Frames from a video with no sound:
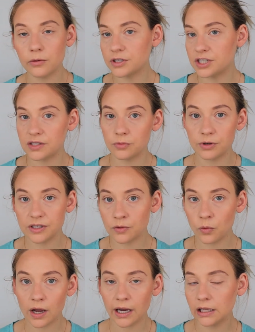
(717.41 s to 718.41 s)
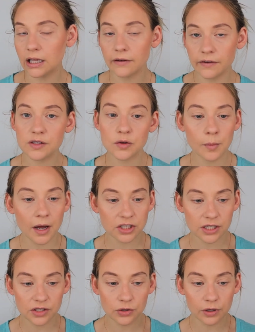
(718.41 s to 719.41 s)
which is the reason why I love it so
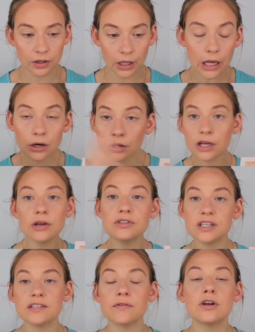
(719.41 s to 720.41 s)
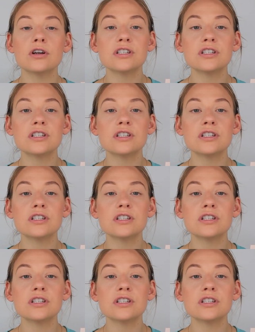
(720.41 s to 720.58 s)
much, is you can literally use this for your